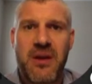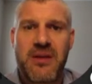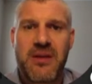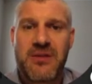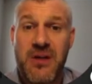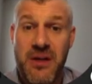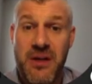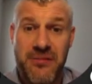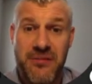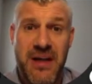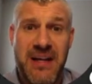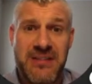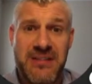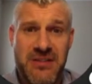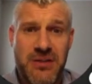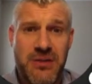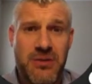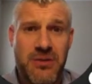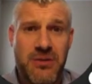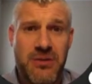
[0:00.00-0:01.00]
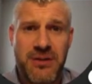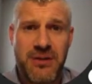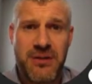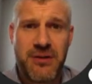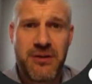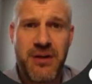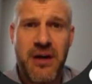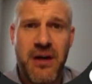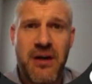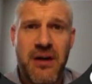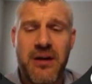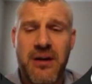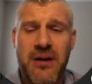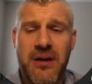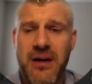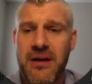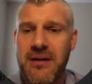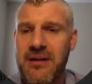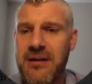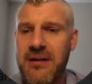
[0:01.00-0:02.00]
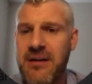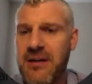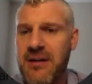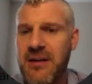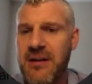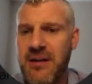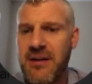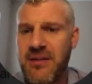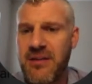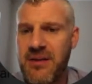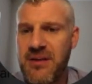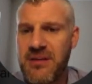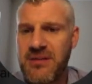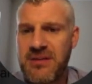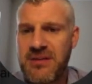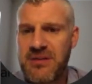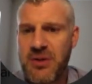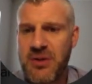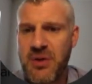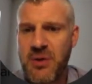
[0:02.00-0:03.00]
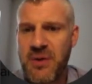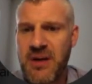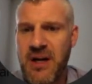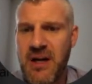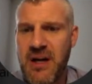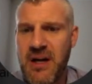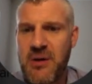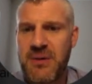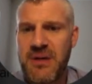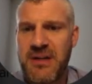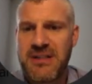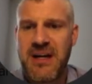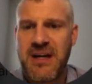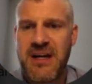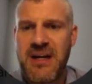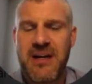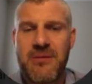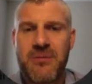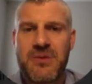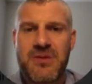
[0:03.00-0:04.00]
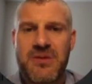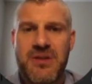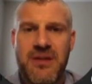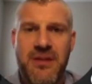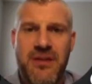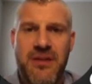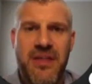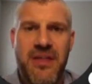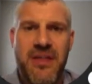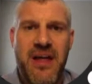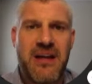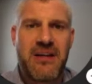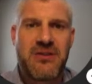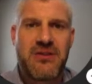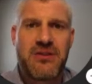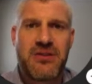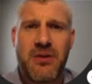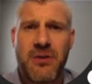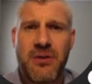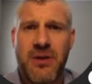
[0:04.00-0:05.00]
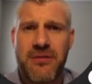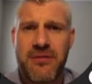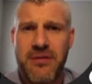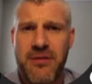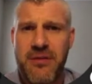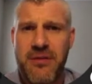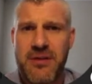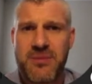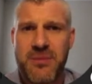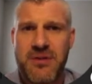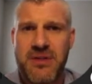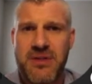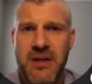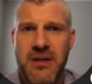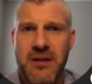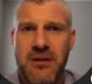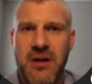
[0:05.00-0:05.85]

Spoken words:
if that's you in your area, this is showing how many times that has shown up for this particular